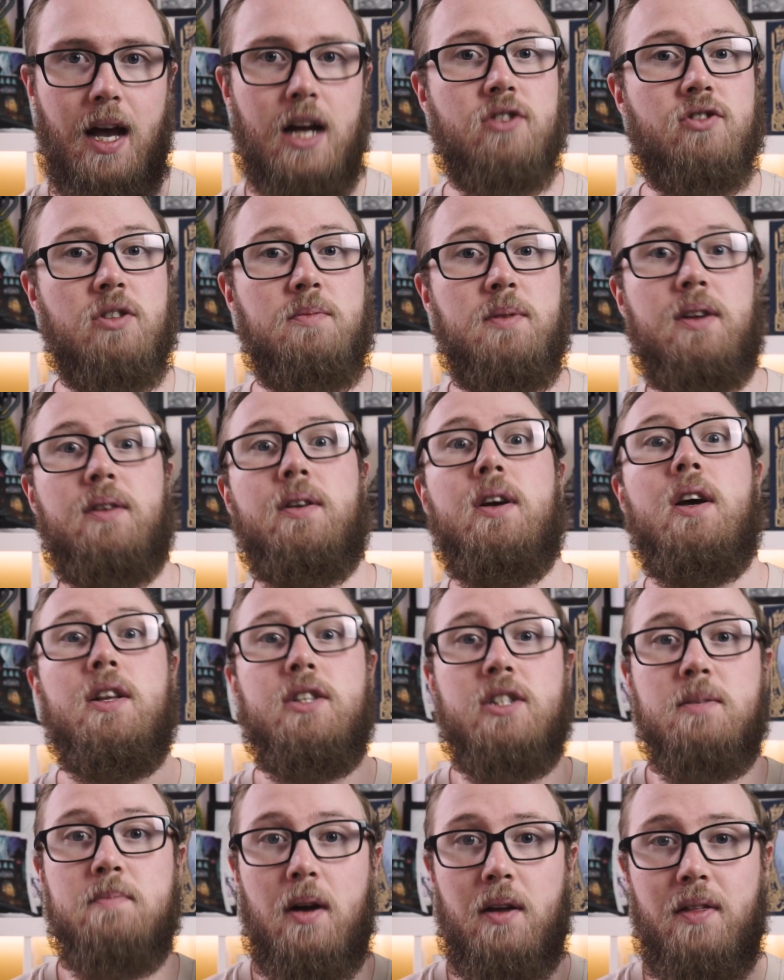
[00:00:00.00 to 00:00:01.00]
attribute
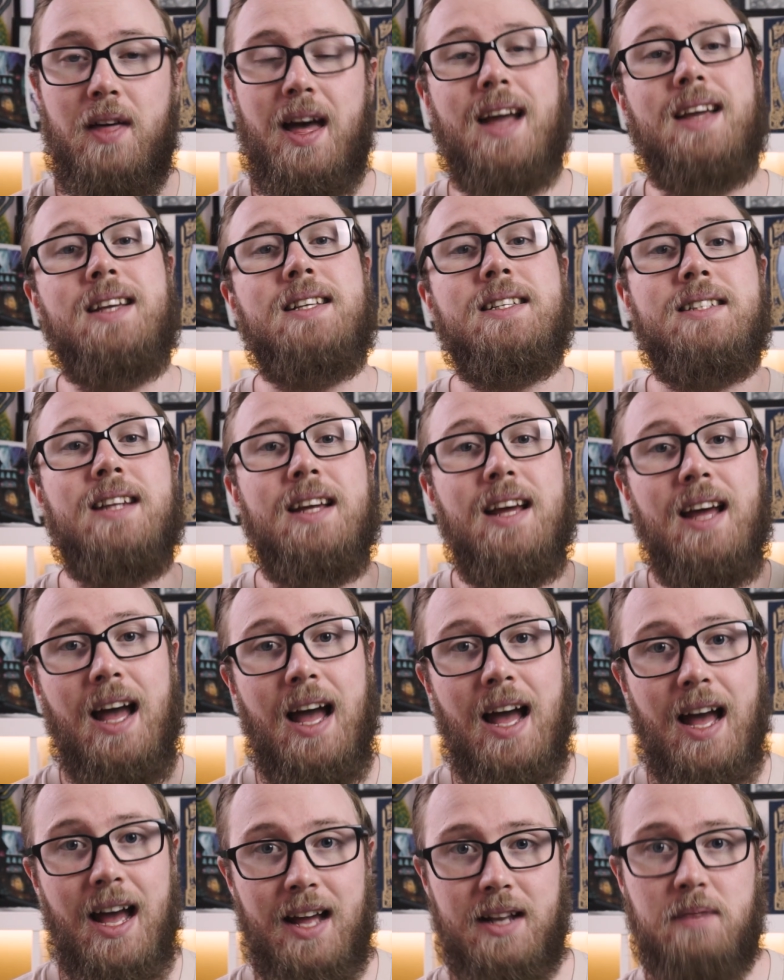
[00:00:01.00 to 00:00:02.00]
to both haste
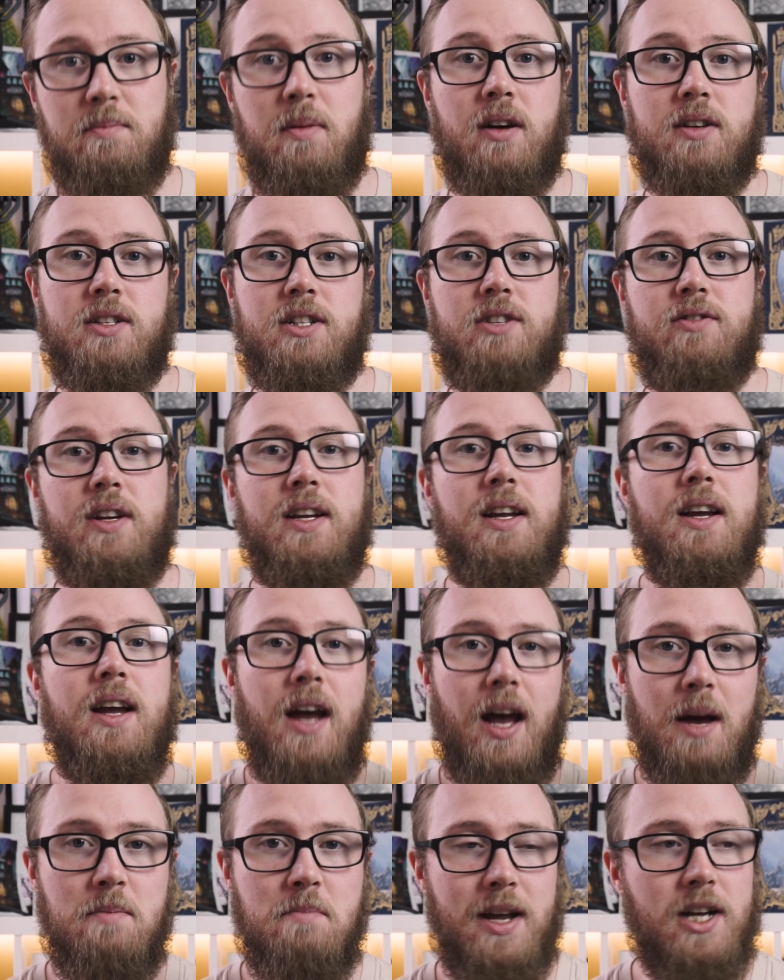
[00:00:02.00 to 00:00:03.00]
and mastery,
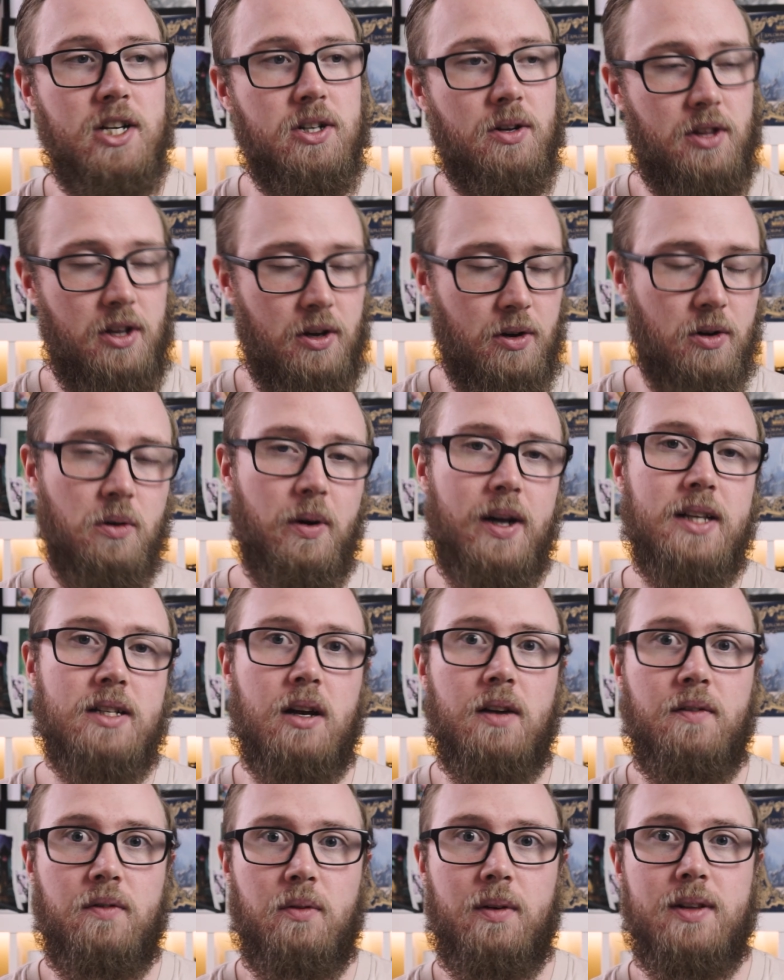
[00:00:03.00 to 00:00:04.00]
and make sure that you're always
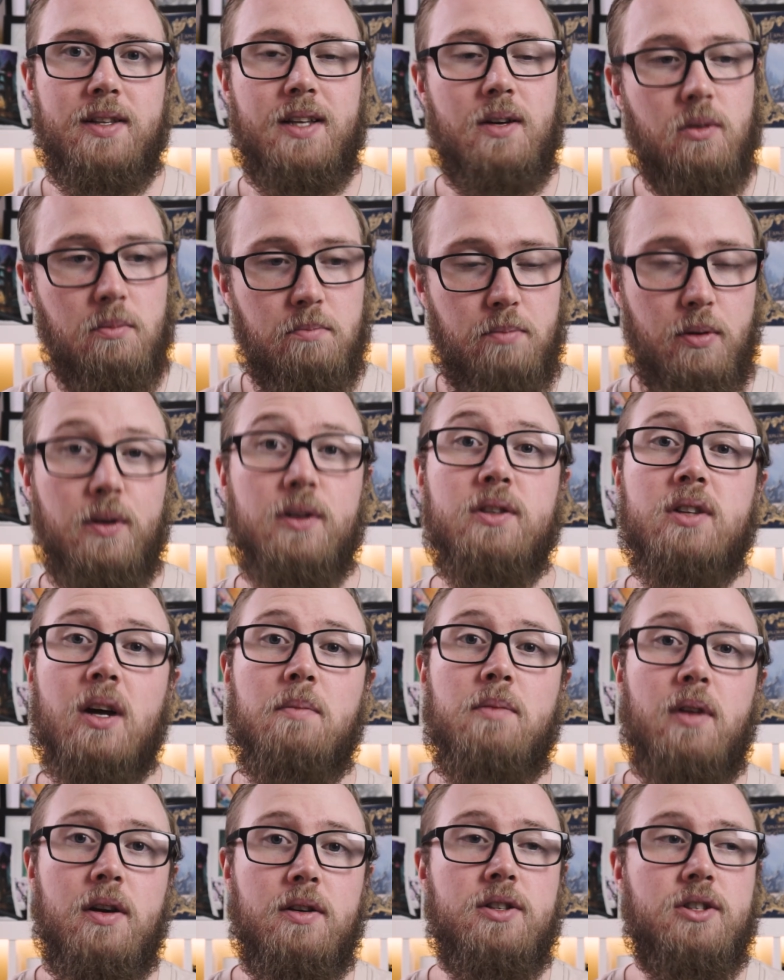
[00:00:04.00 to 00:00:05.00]
going for ones that will boost
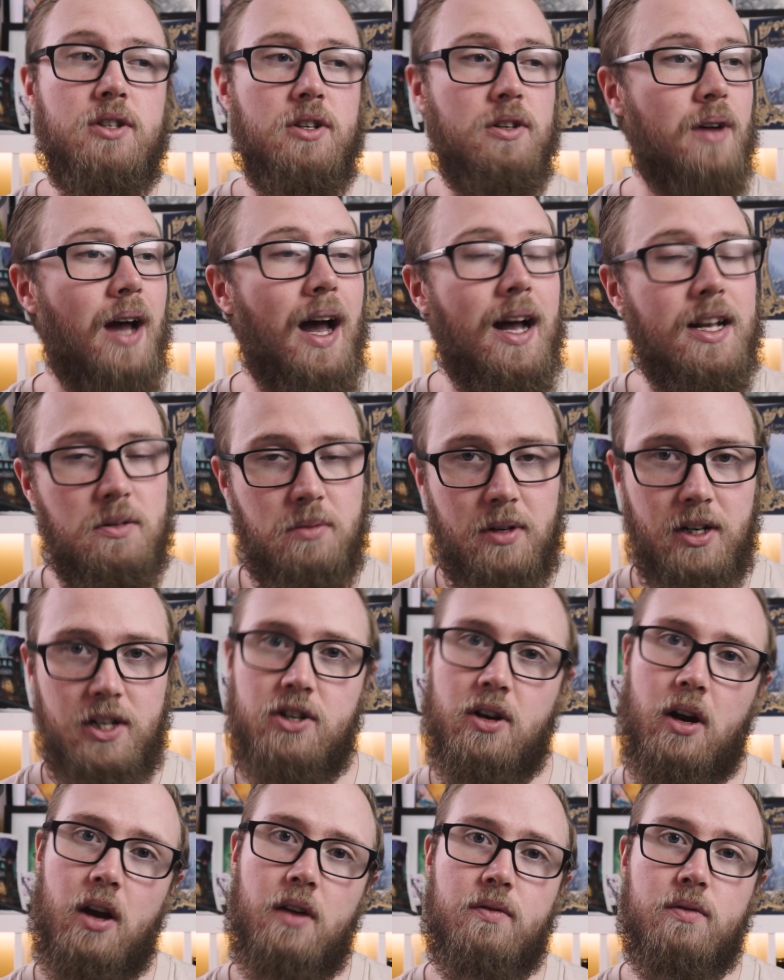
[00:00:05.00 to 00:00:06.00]
up those two as well as
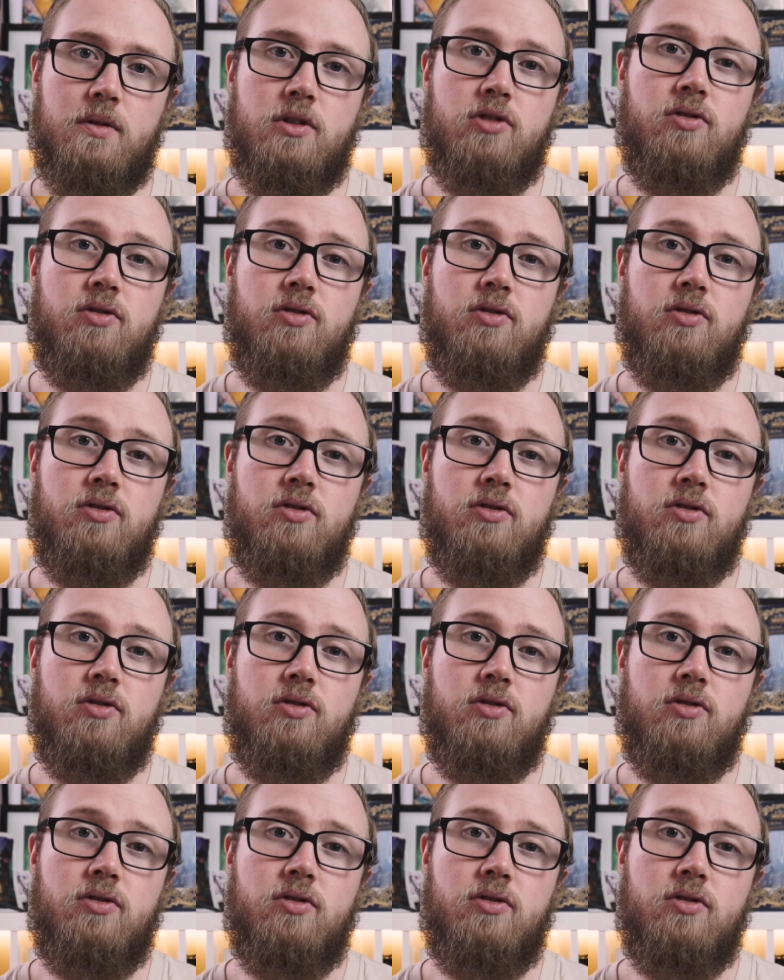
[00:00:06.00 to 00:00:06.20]
your overall